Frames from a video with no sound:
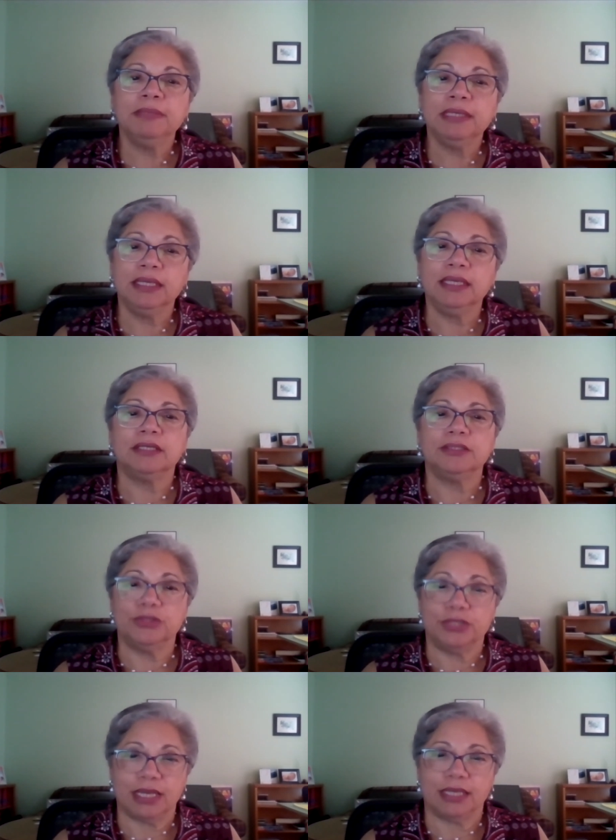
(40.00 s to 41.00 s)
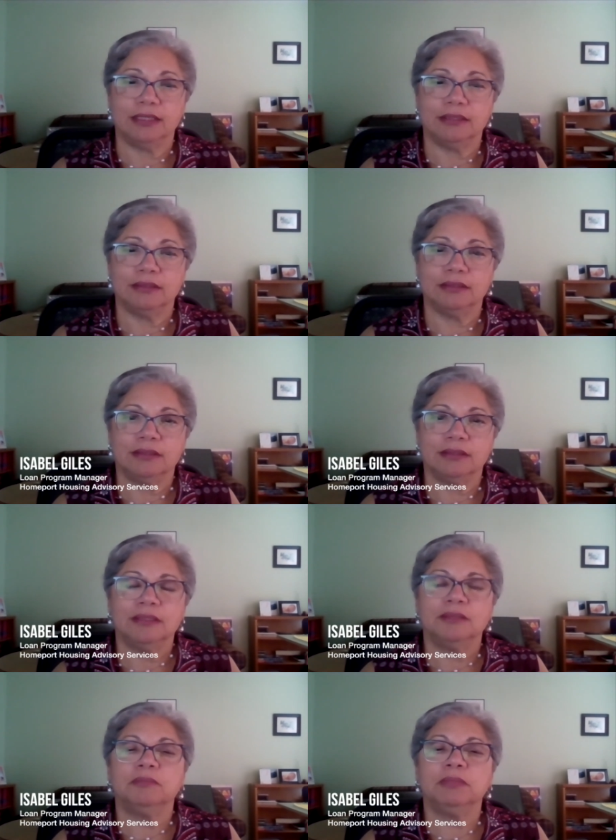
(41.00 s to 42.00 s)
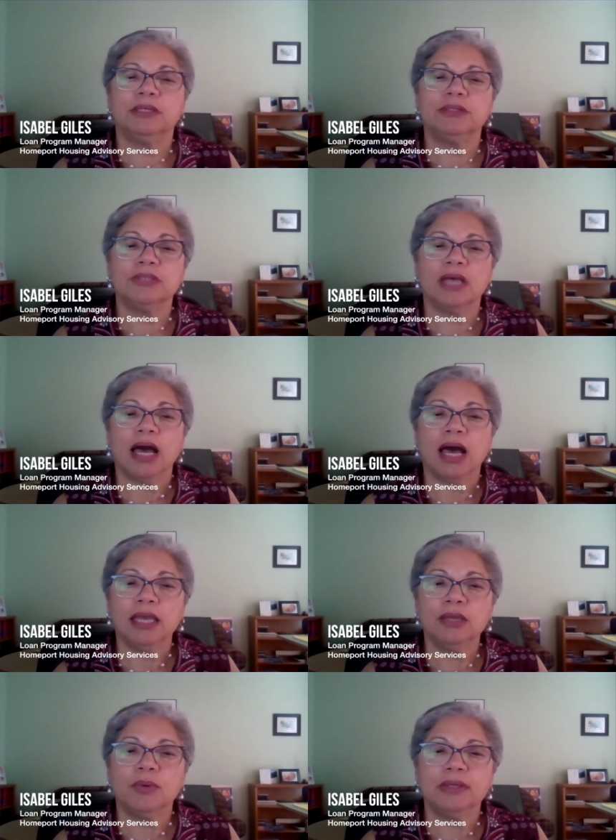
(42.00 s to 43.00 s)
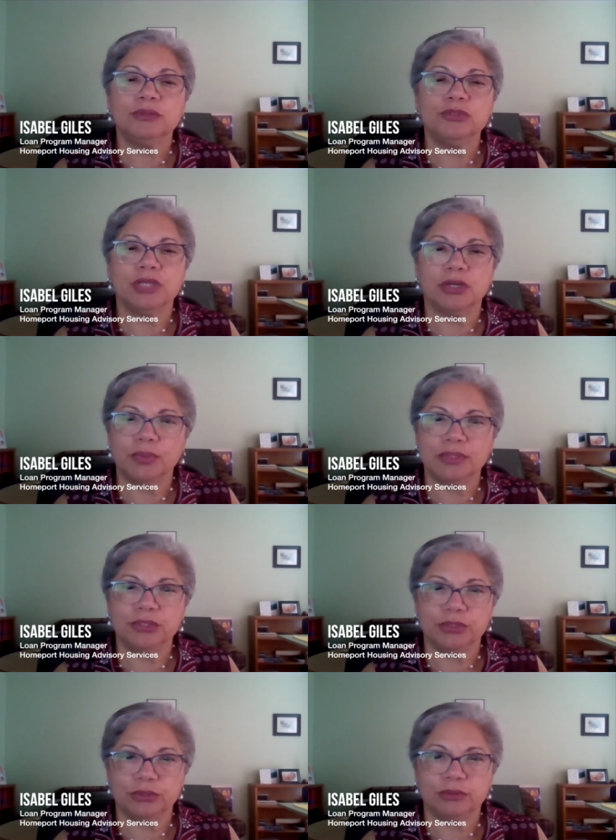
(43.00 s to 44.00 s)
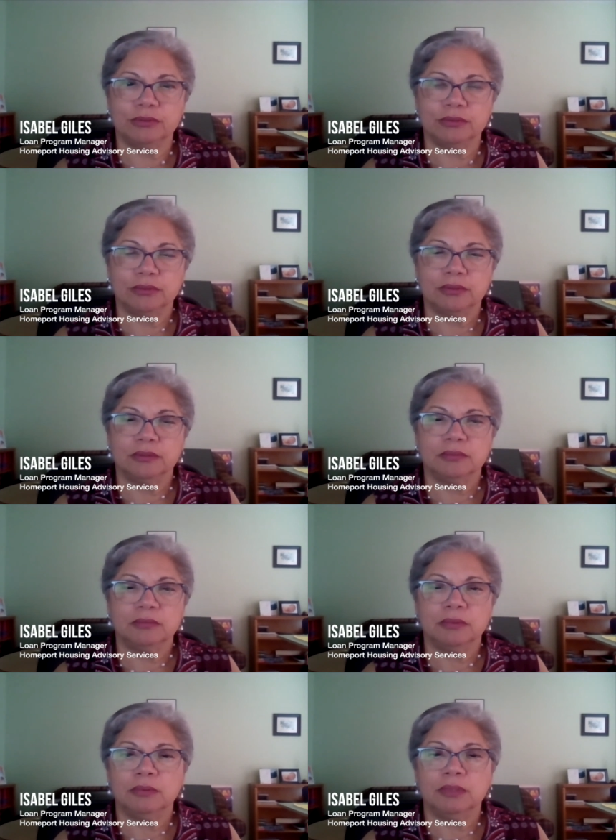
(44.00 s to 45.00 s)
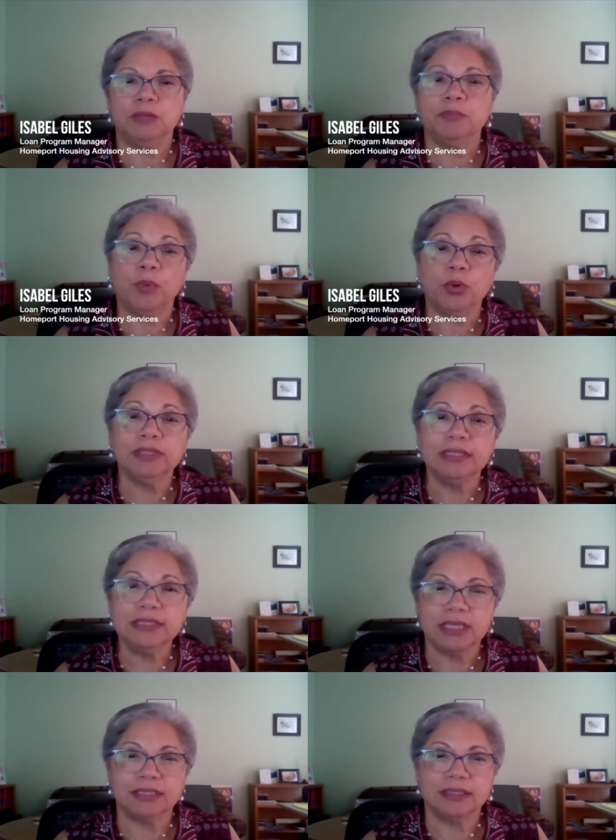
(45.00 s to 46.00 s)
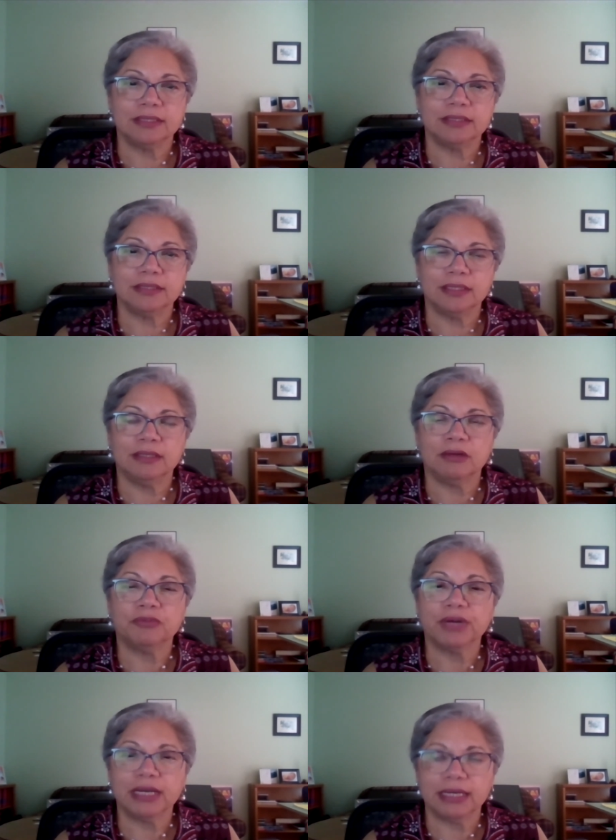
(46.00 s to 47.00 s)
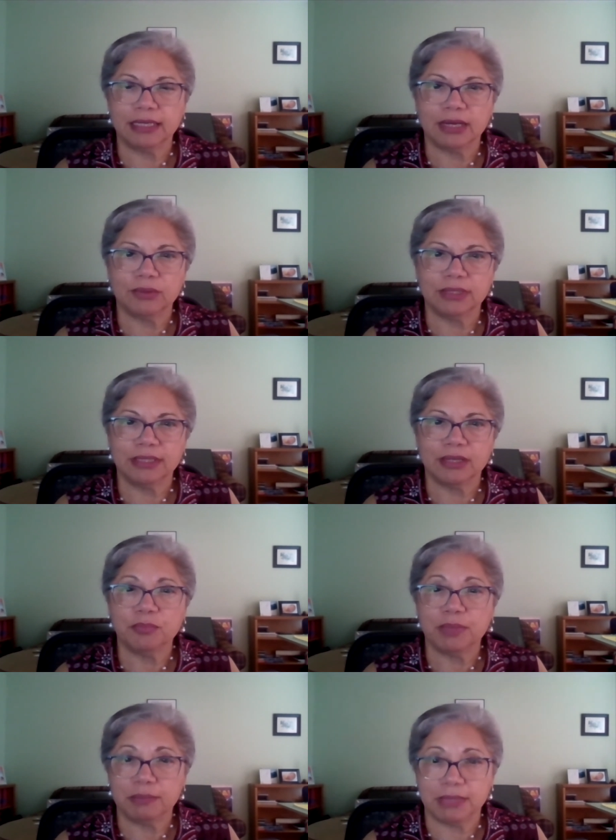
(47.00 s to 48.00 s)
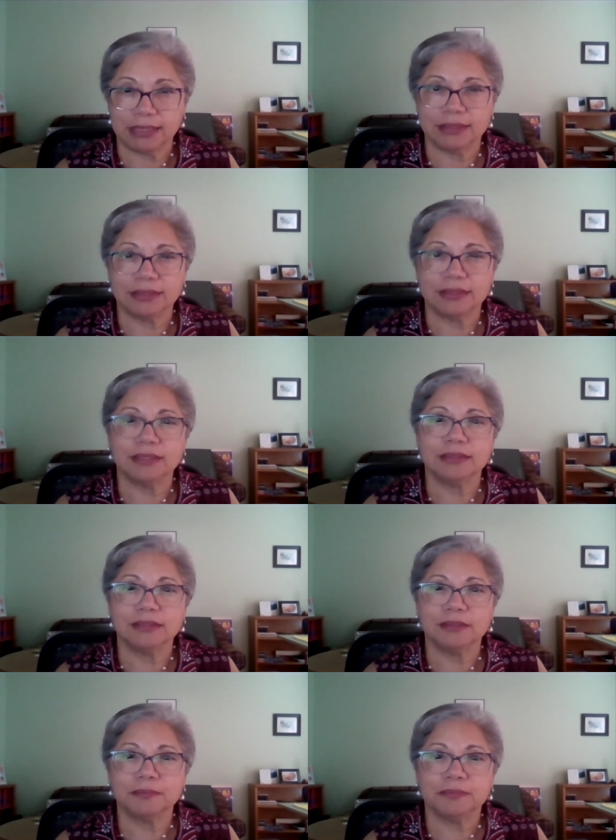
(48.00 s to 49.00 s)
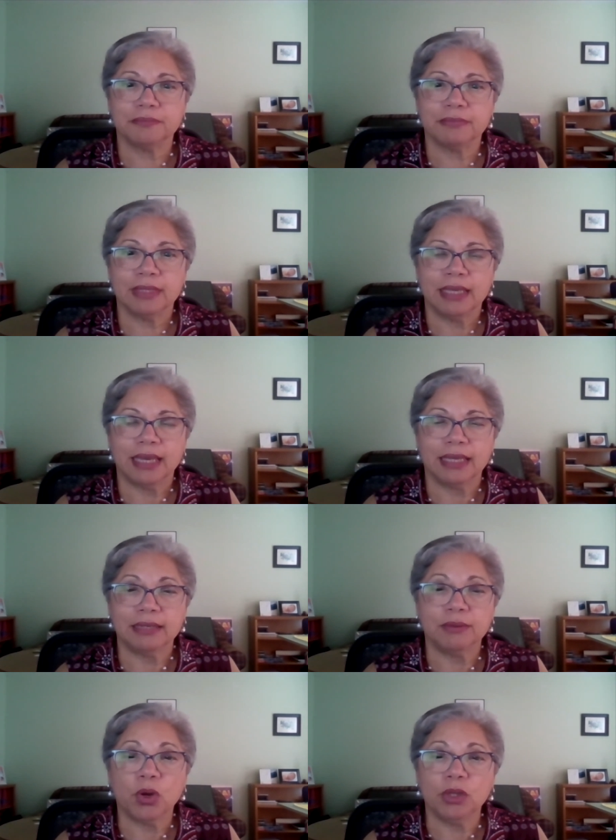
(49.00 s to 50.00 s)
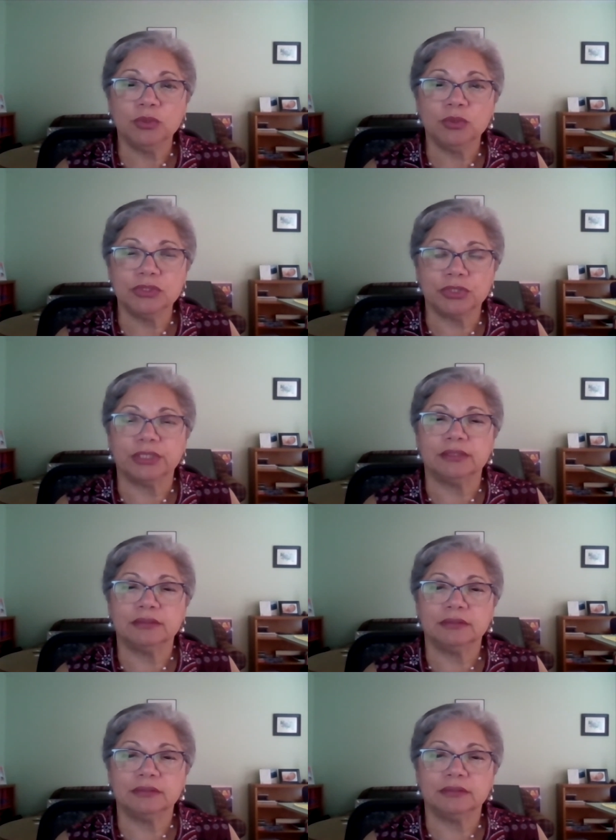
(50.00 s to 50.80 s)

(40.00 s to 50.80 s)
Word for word: here today because I want to share with you important changes in our Franklin County down payment assistance. And I'm going to start